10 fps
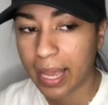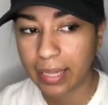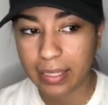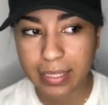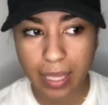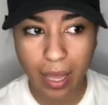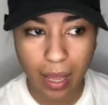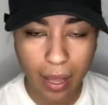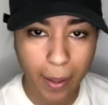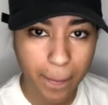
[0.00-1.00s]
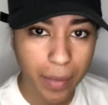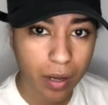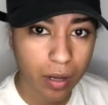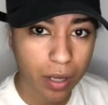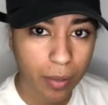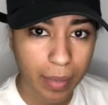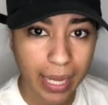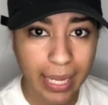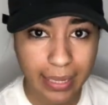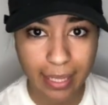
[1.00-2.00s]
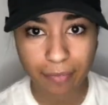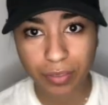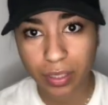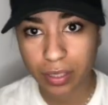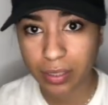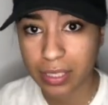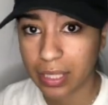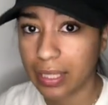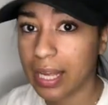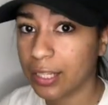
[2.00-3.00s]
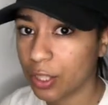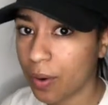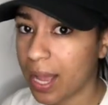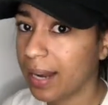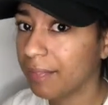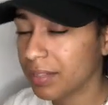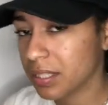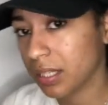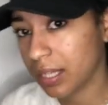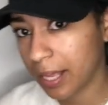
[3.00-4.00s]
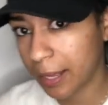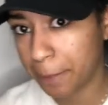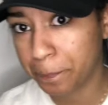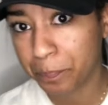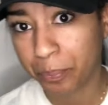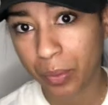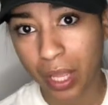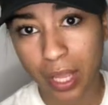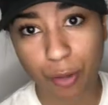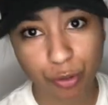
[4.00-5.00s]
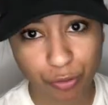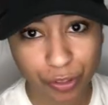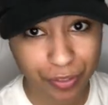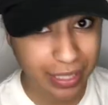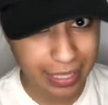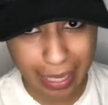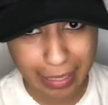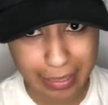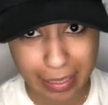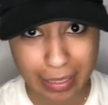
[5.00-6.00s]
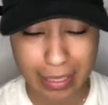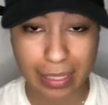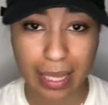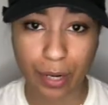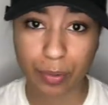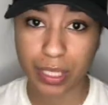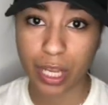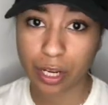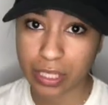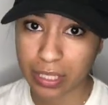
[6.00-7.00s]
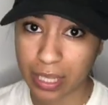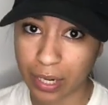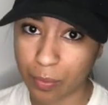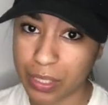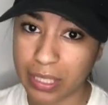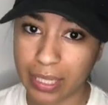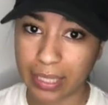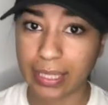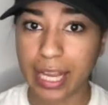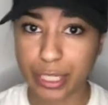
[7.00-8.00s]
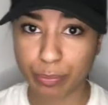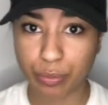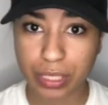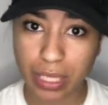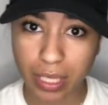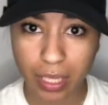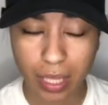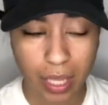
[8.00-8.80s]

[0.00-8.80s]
at the time, um, I had left the, the salon though. I had left the salon. It was really, really toxic in the salon. It was a hair salon. It wasn't like a lash boutique.